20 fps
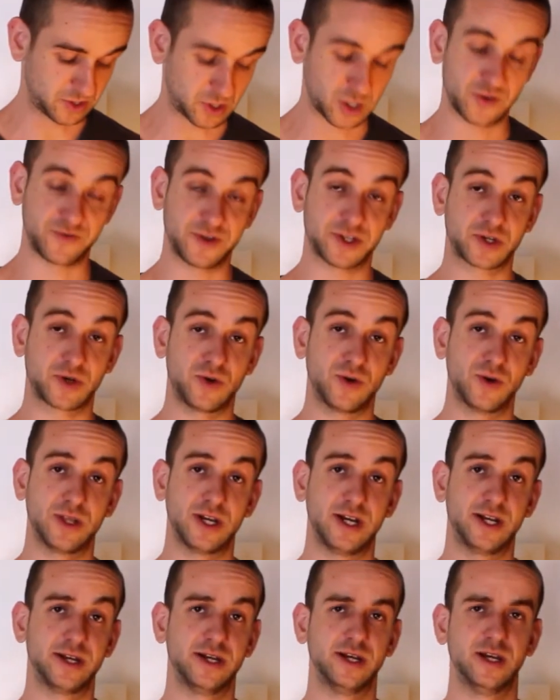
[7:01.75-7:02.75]
to a coffee school,
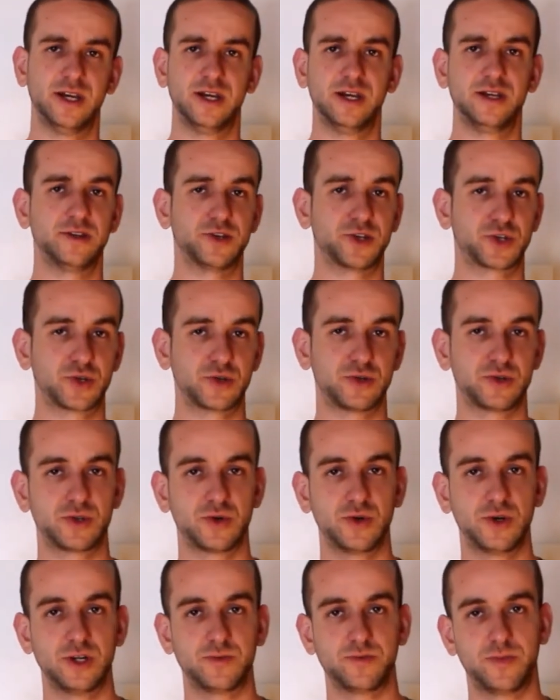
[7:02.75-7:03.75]
that you shouldn't
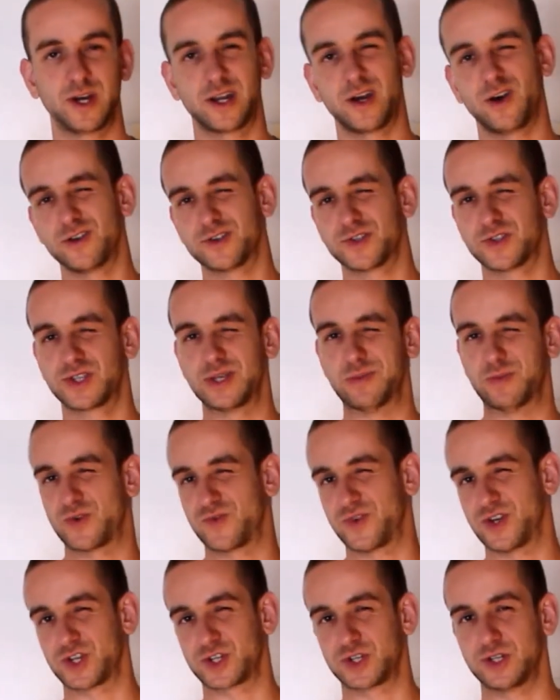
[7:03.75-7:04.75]
do it, but I also see
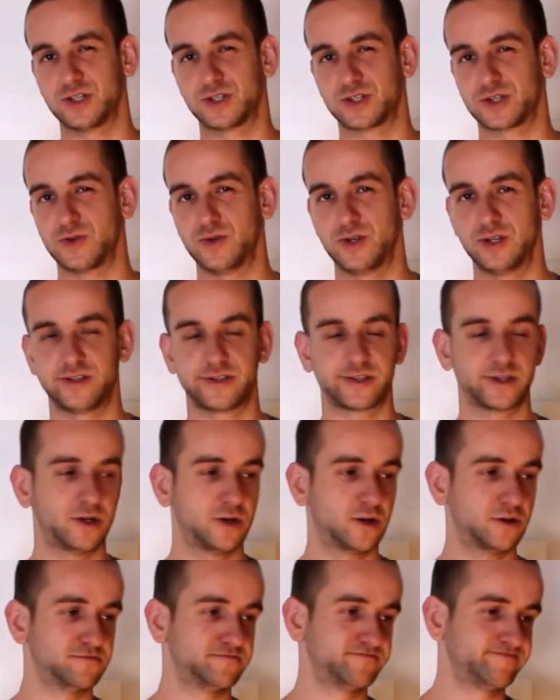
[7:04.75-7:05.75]
professionals do it,
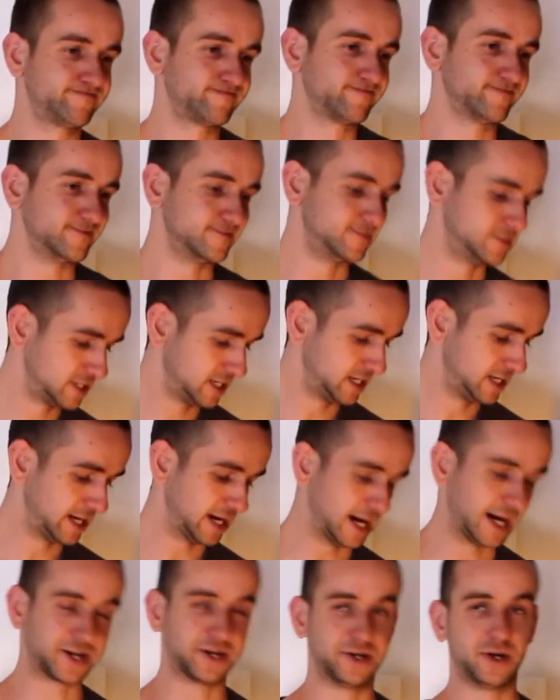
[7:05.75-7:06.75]
so
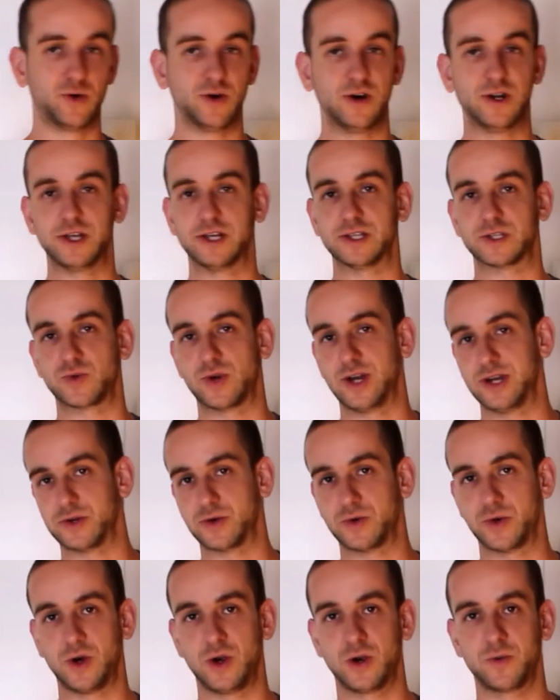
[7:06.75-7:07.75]
I don't know whether that's right
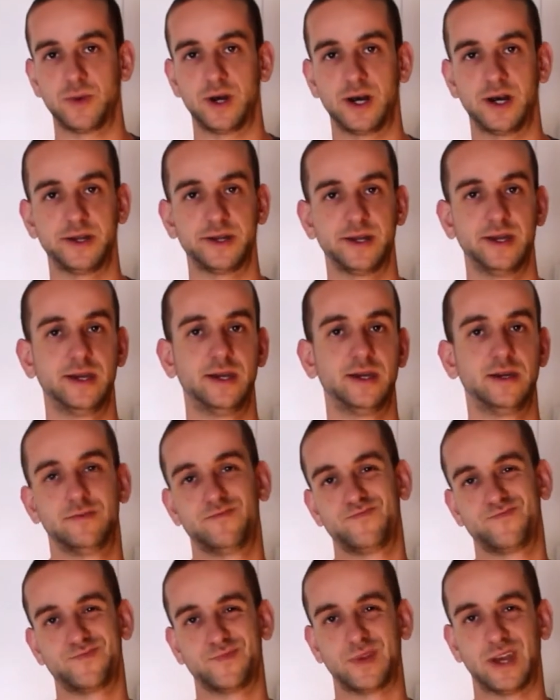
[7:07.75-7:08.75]
or wrong, but
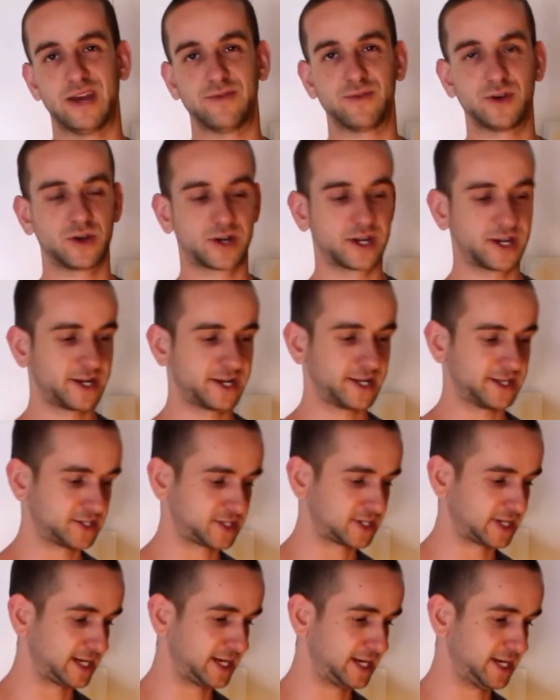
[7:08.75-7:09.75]
have a look at it and
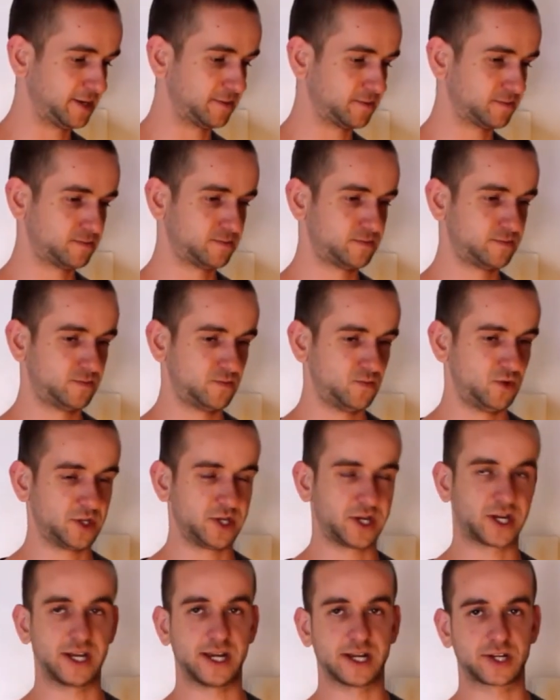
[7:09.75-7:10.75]
see
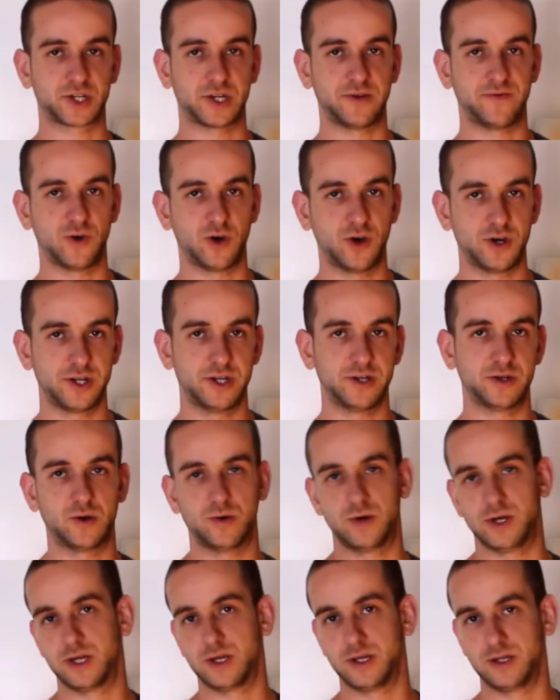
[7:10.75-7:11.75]
whether you can actually avoid it, or
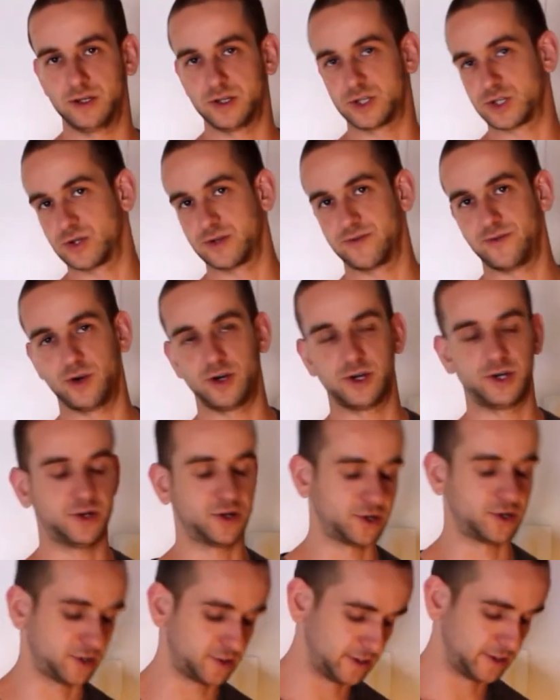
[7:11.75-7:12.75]
whether you should avoid it
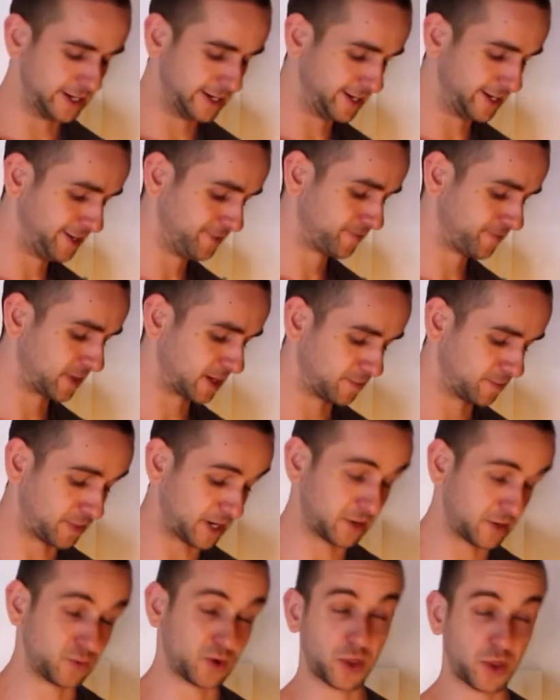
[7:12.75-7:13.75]
or not.
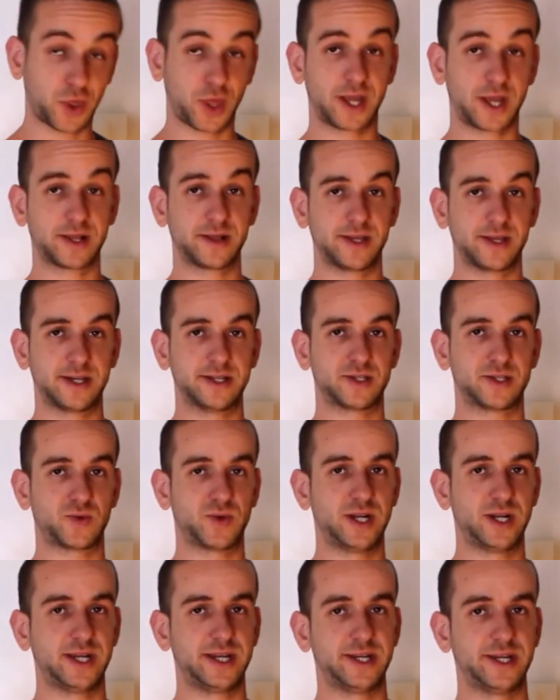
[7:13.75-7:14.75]
But one thing that is
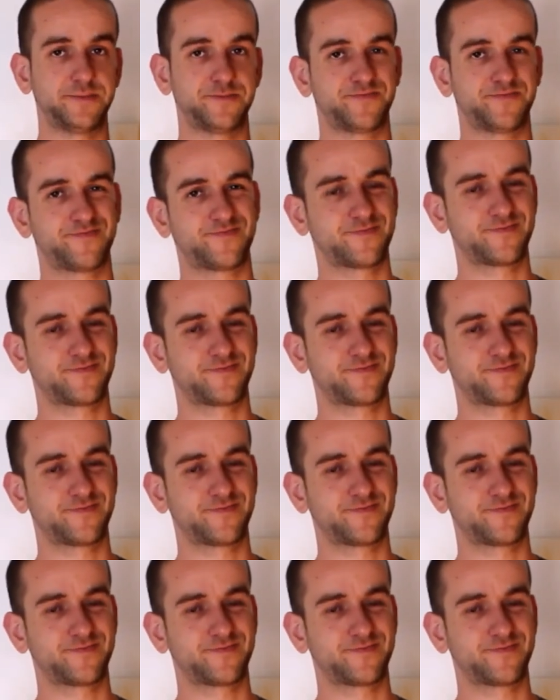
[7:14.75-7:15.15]
really